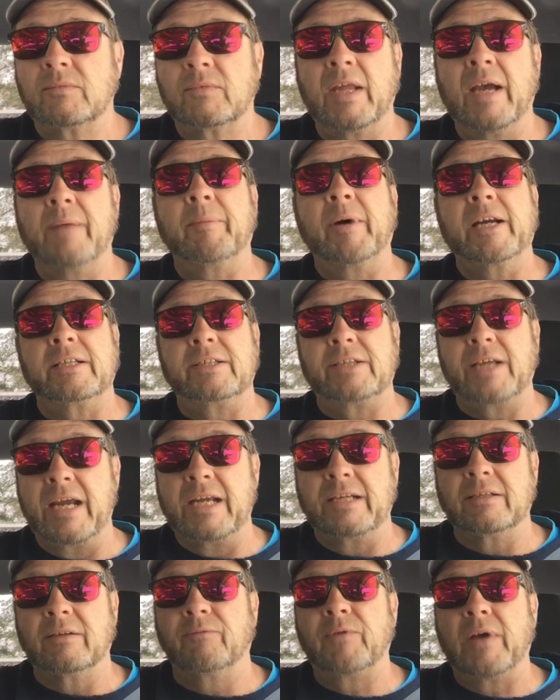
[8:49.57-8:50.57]
That might
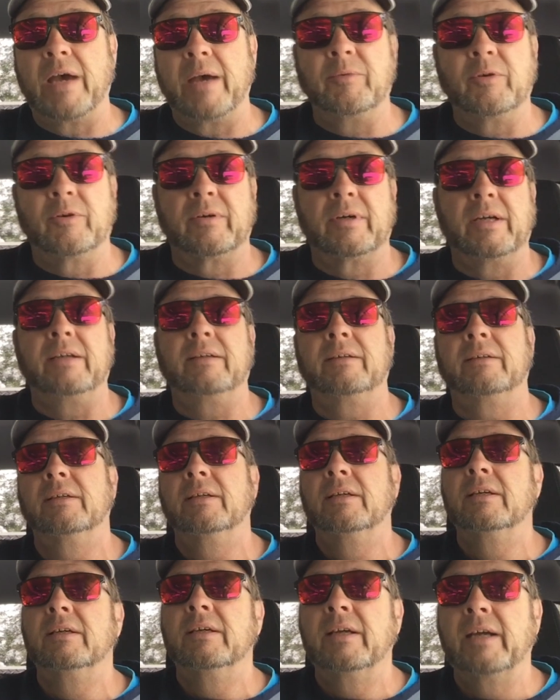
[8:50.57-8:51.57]
change in February
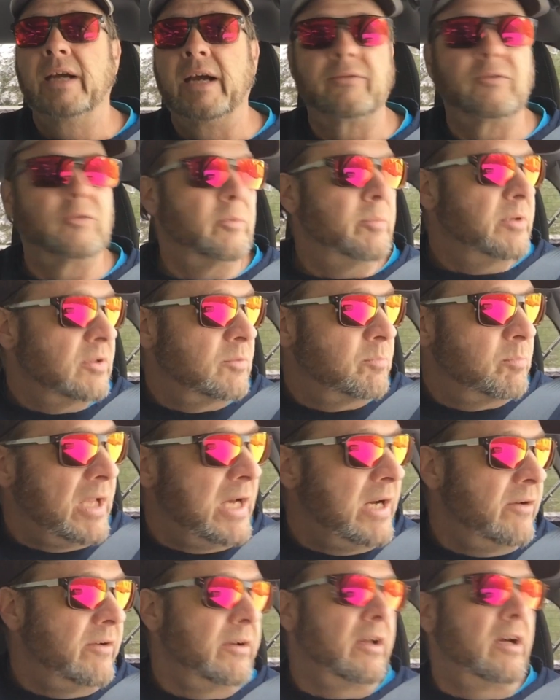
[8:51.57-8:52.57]
after we've been
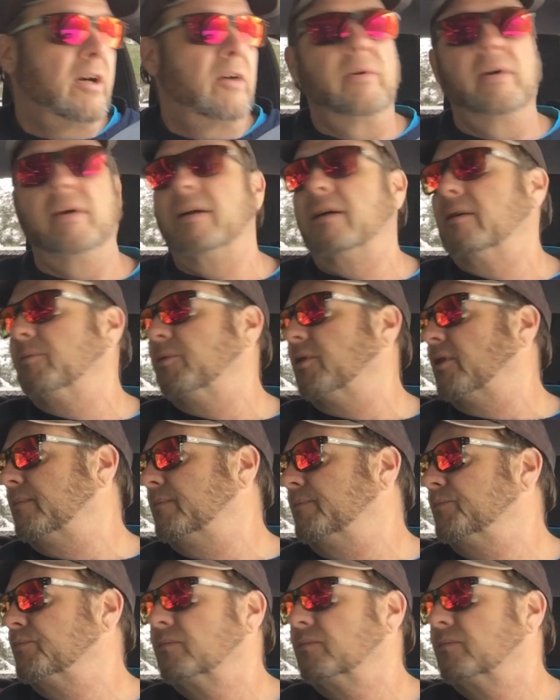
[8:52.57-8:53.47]
plowing all winter, but